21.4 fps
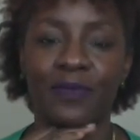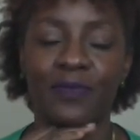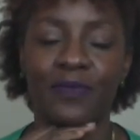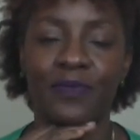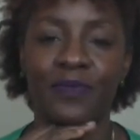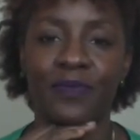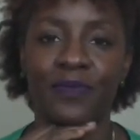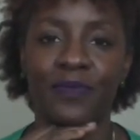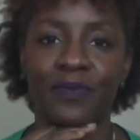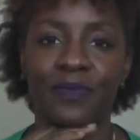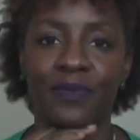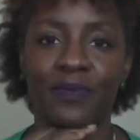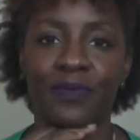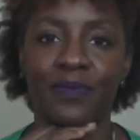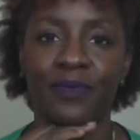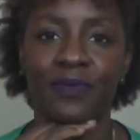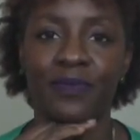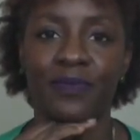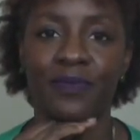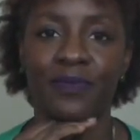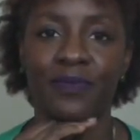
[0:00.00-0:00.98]

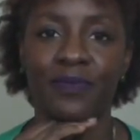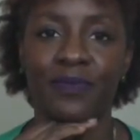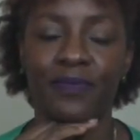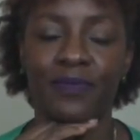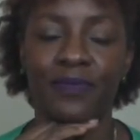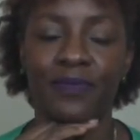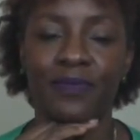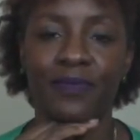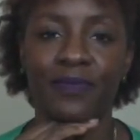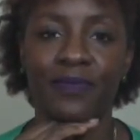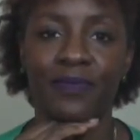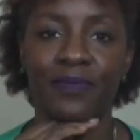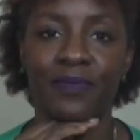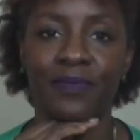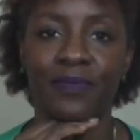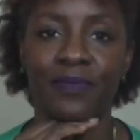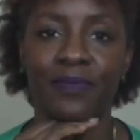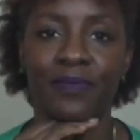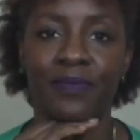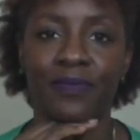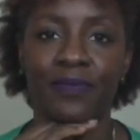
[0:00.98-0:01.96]

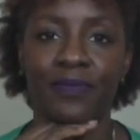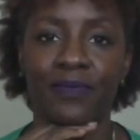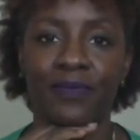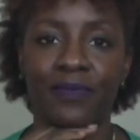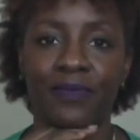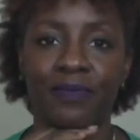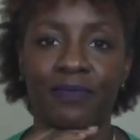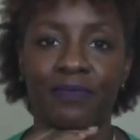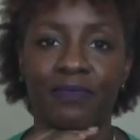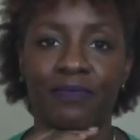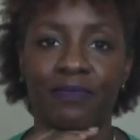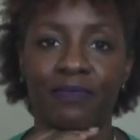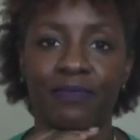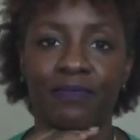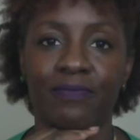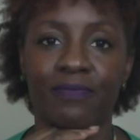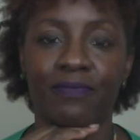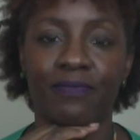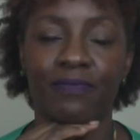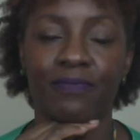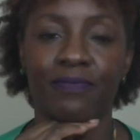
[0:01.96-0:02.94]

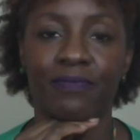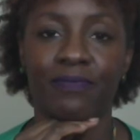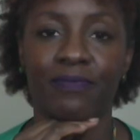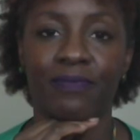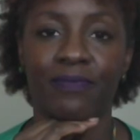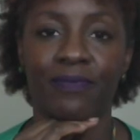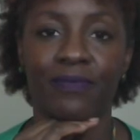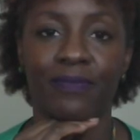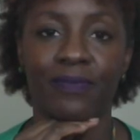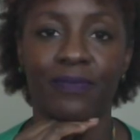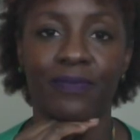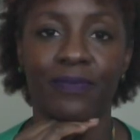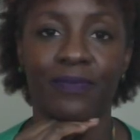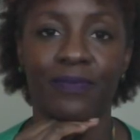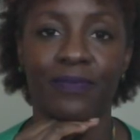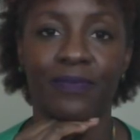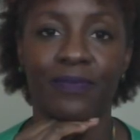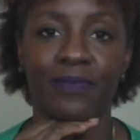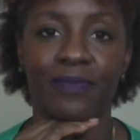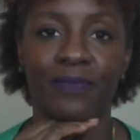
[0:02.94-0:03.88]
(silence)